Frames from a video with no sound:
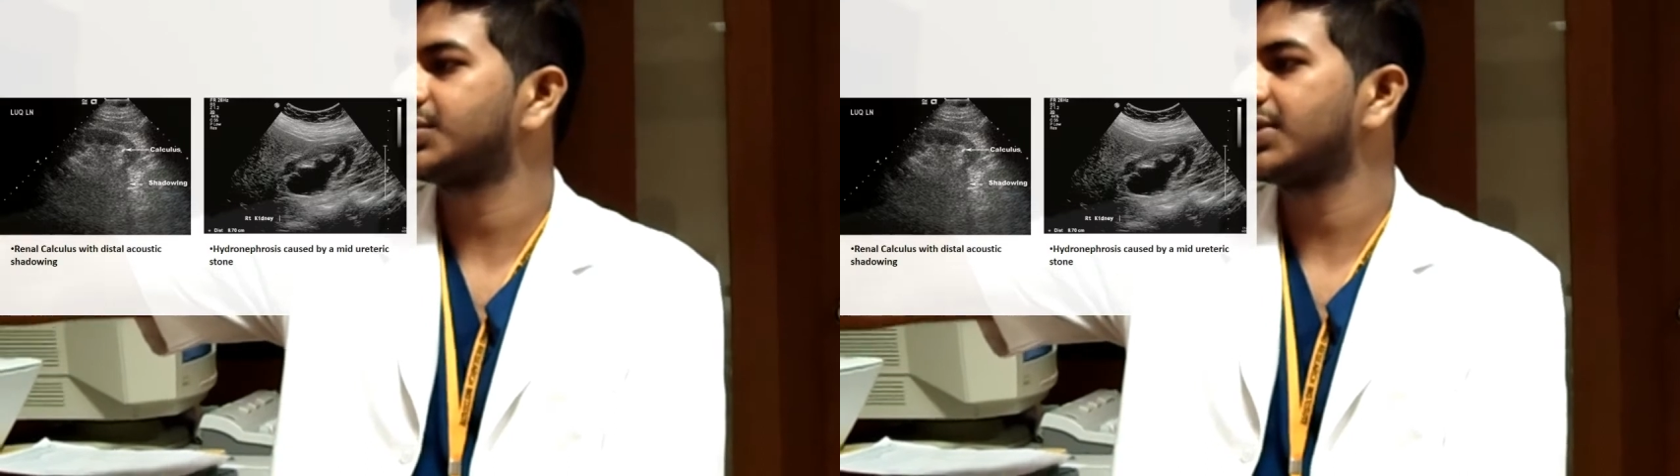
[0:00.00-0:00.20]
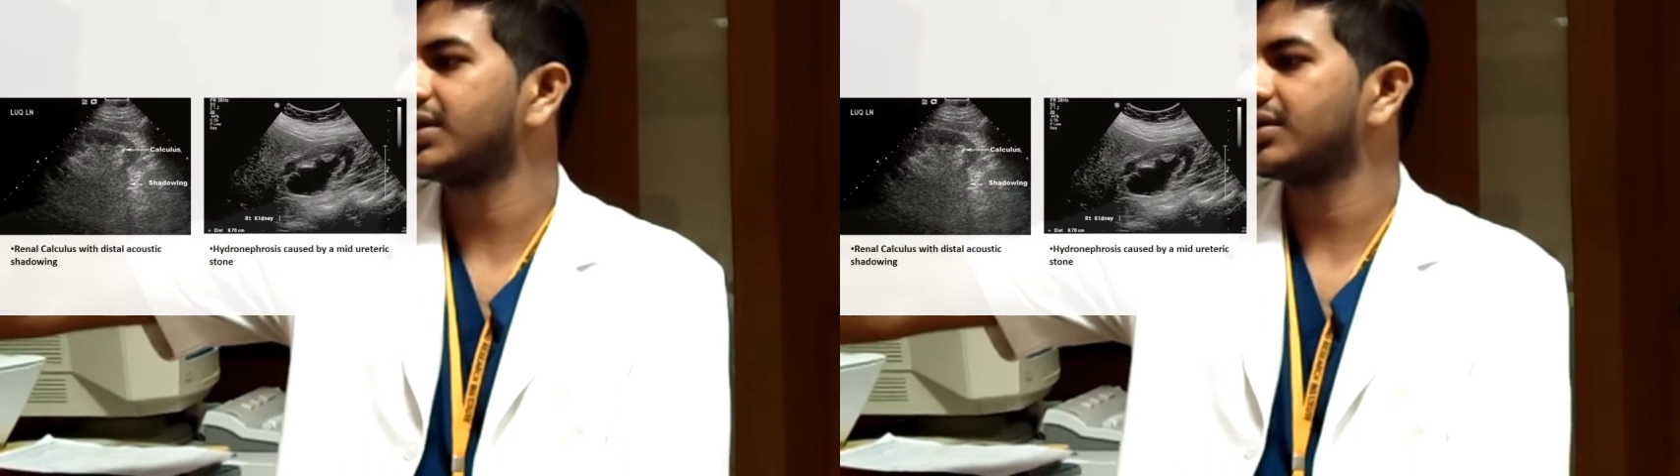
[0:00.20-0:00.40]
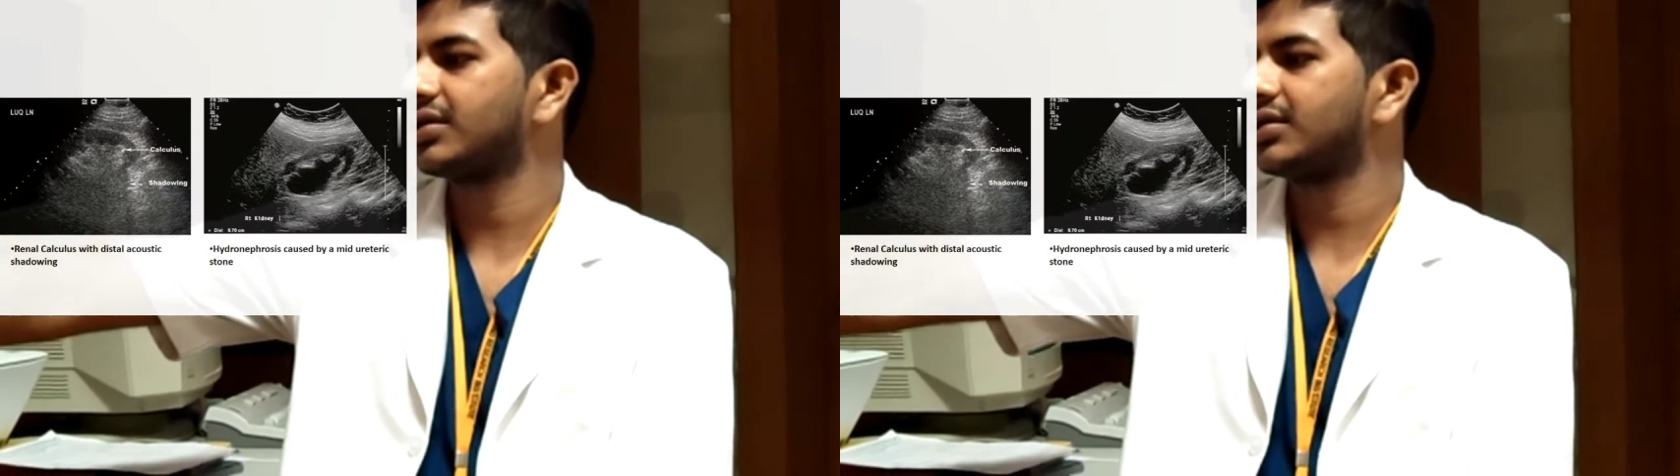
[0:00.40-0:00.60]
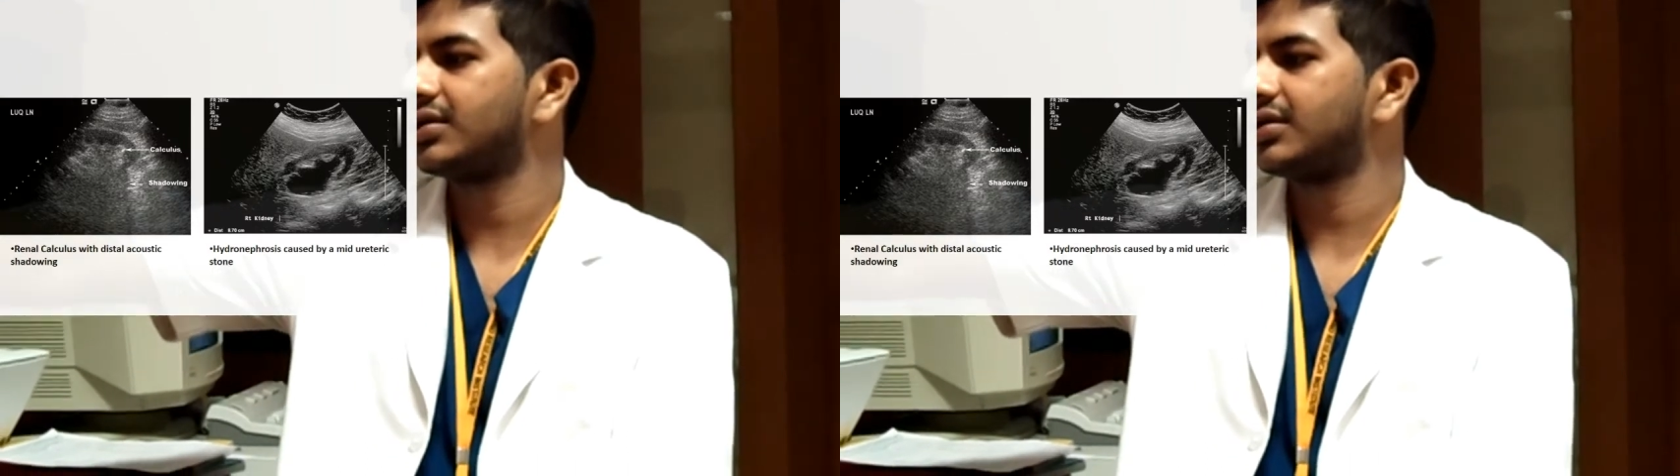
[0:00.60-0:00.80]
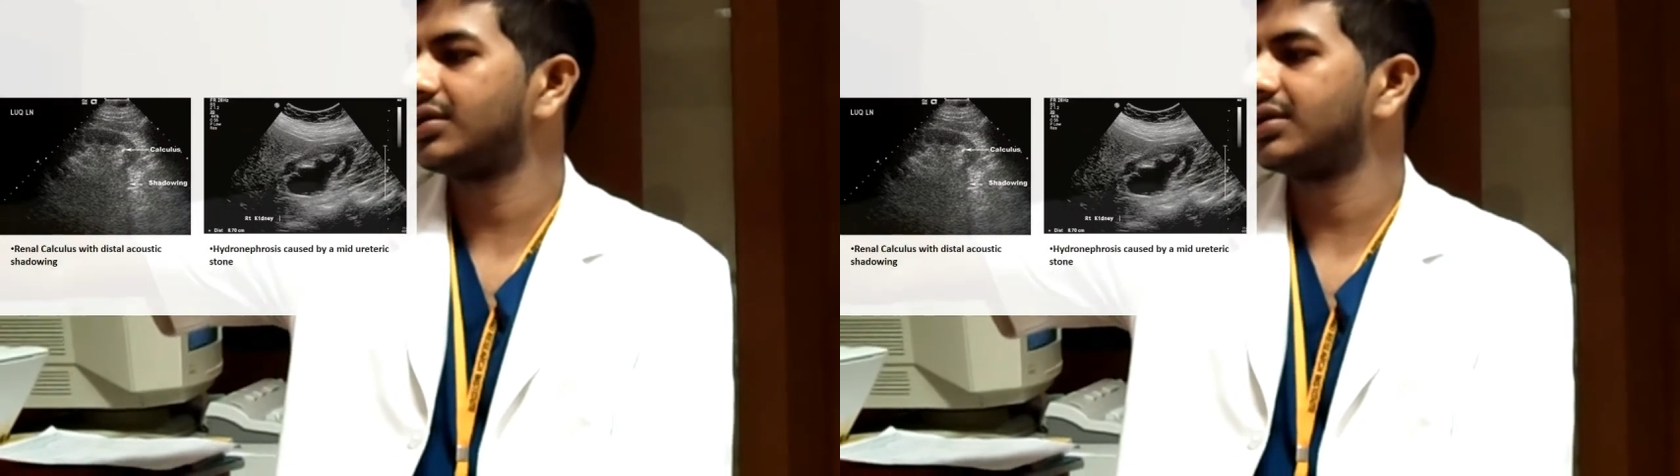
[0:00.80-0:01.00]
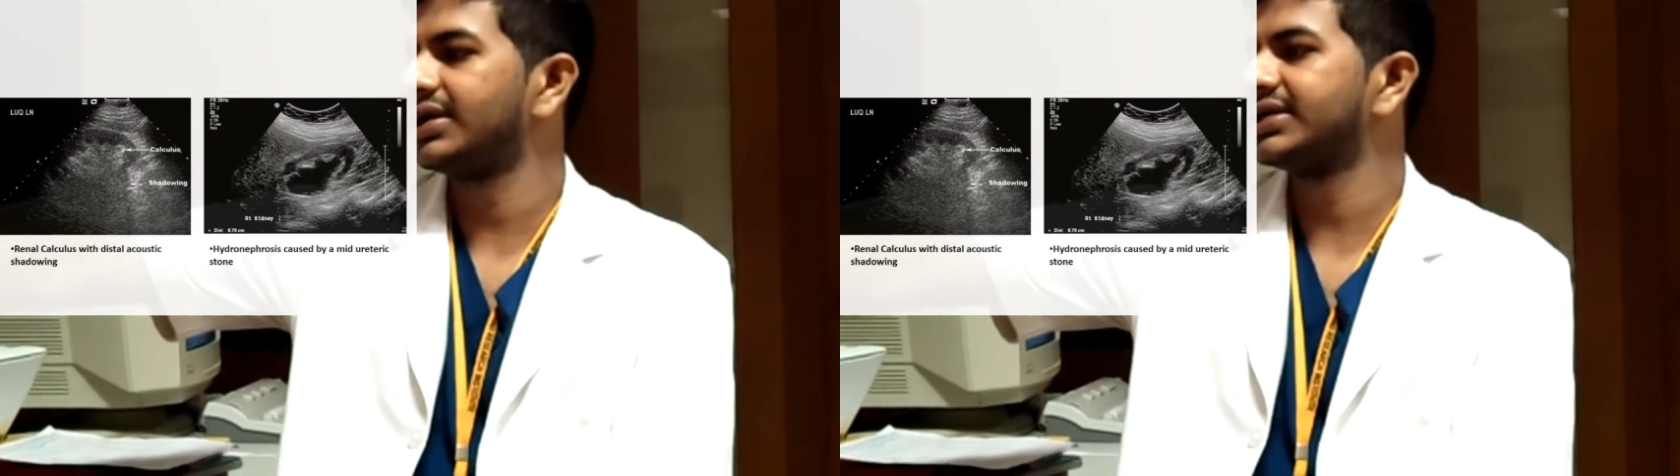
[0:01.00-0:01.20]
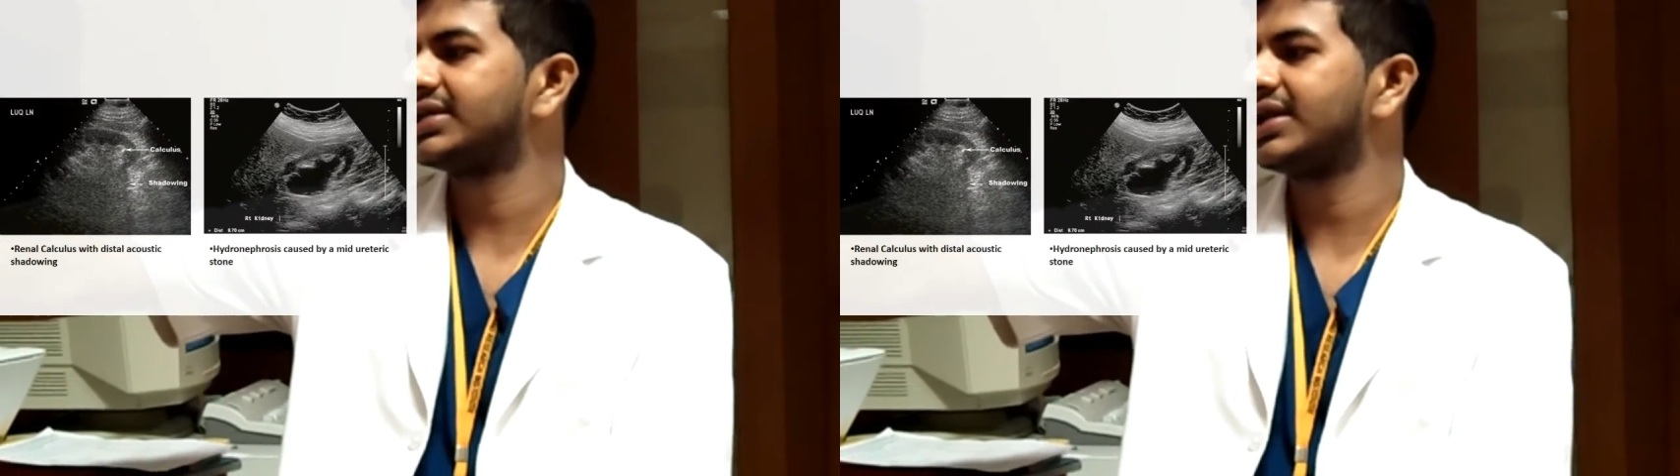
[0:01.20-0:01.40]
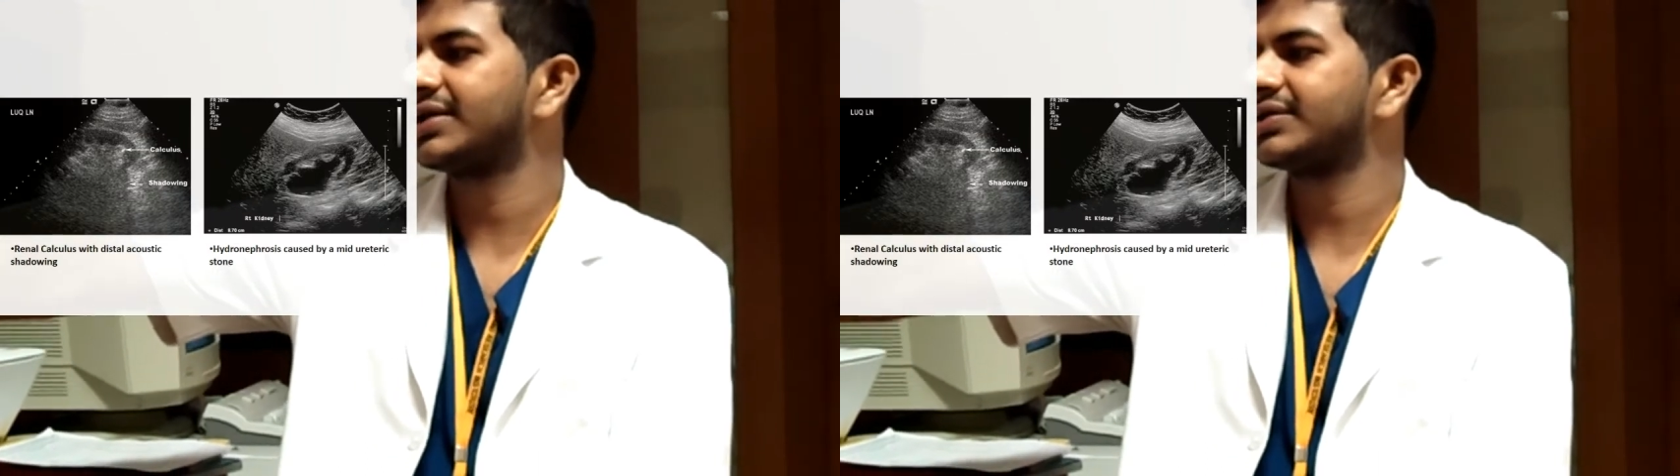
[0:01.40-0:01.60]
showing
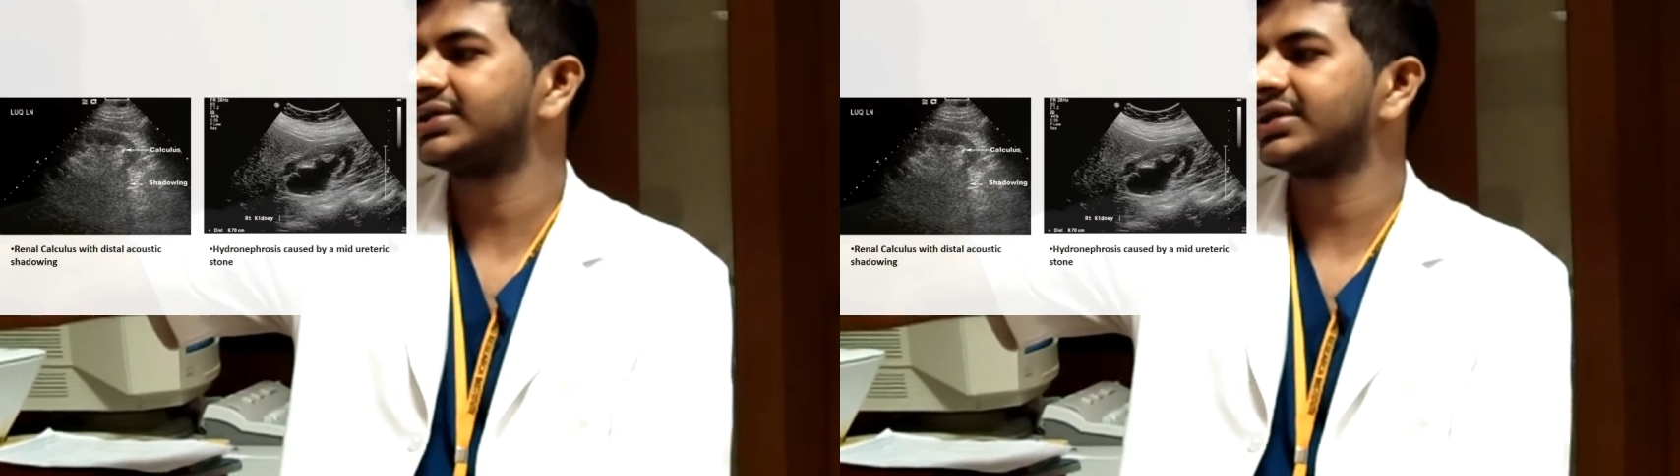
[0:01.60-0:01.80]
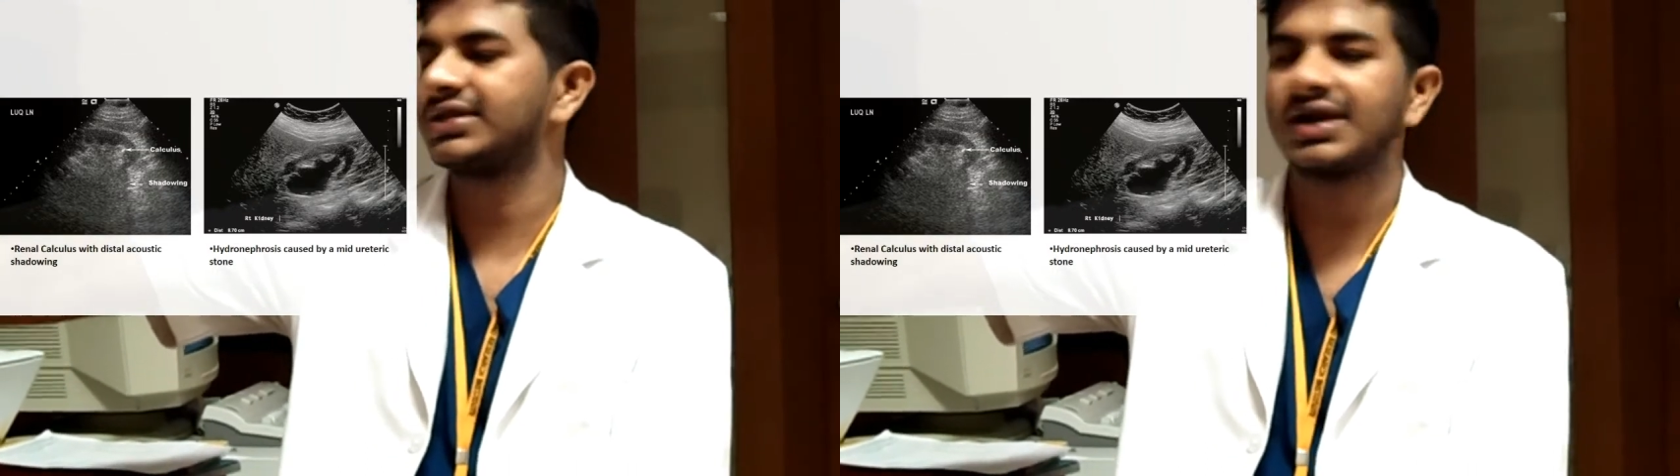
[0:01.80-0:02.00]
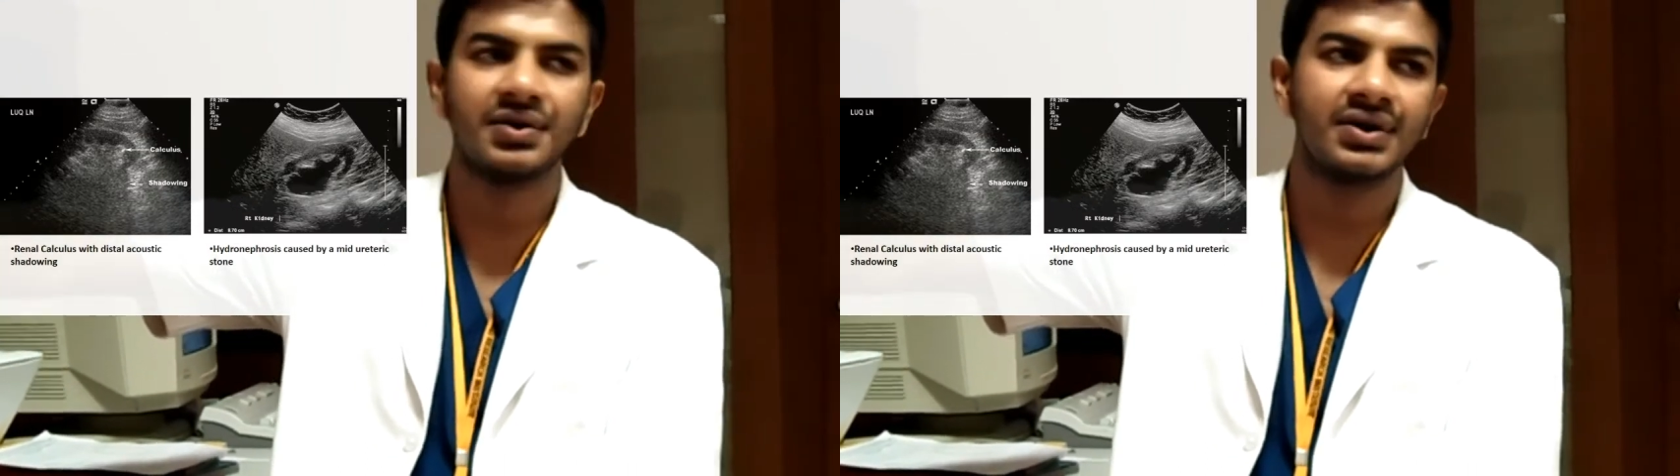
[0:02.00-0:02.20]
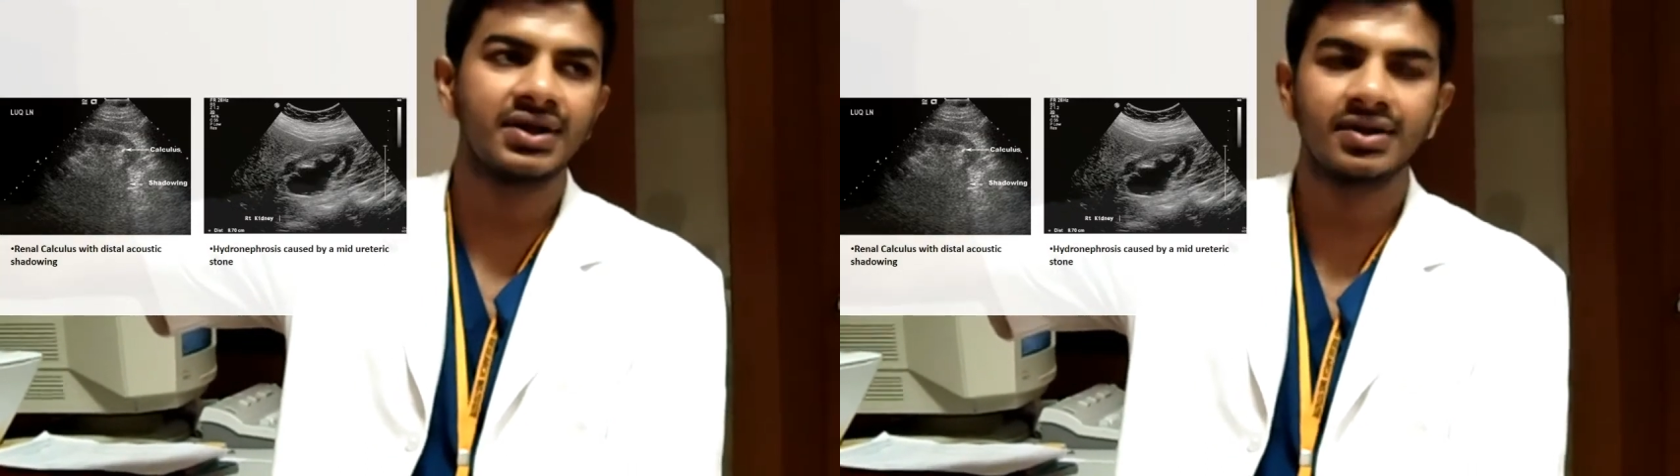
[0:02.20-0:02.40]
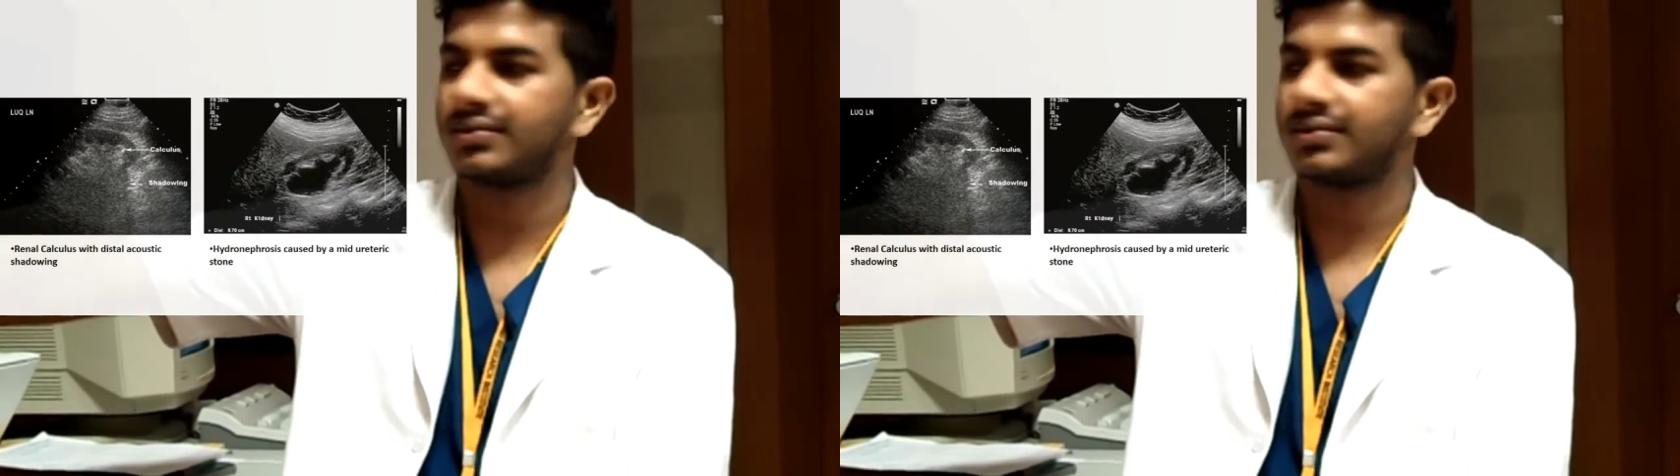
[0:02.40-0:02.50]
distal acoustic shadowing.